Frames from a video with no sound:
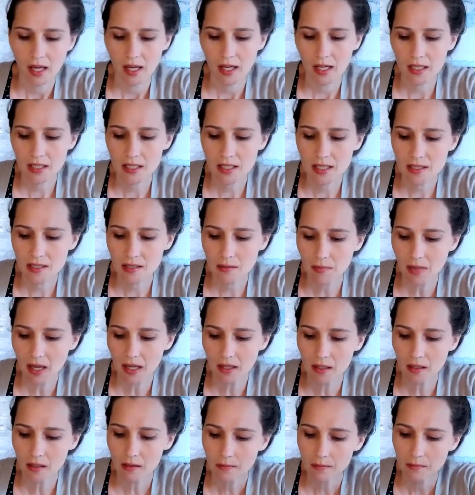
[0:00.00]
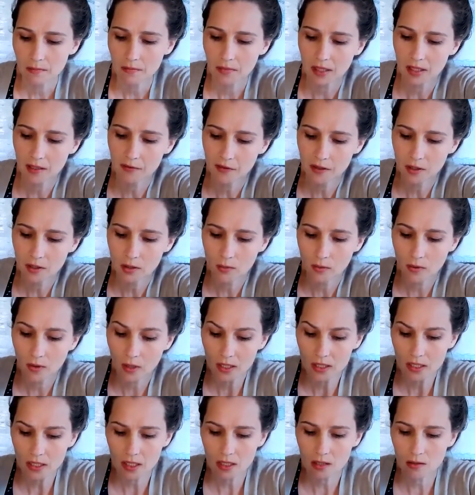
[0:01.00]
It doesn't matter, but if you
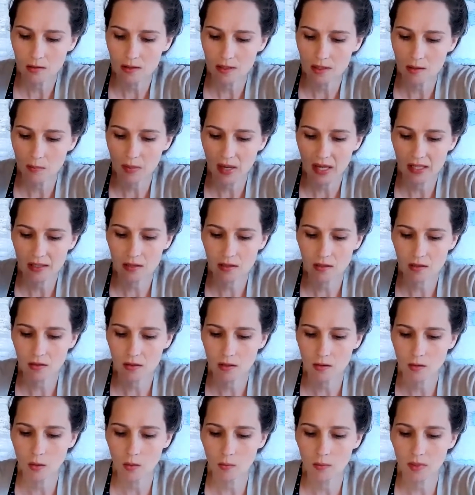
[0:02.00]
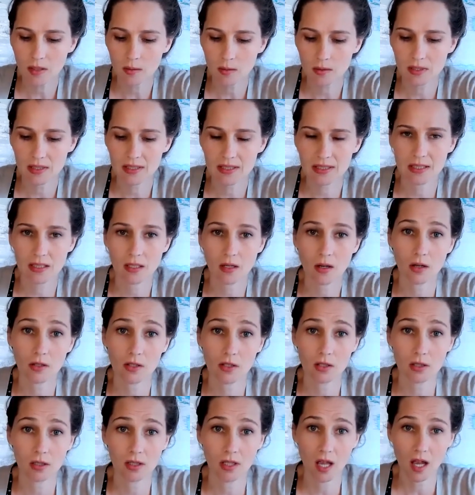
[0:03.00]
want to use a pencil, you won't be able to see all
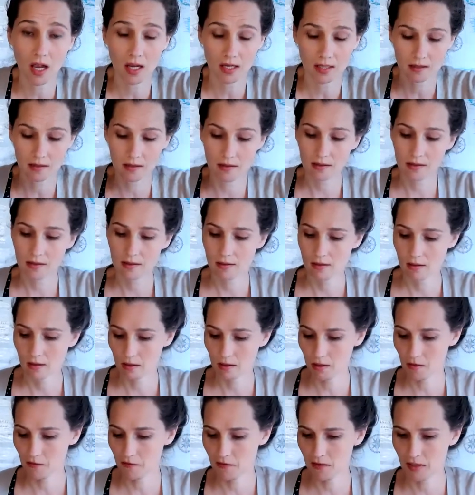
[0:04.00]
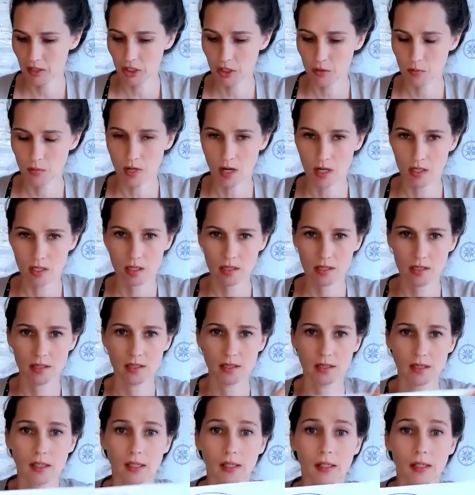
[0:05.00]
your lines on your finished product.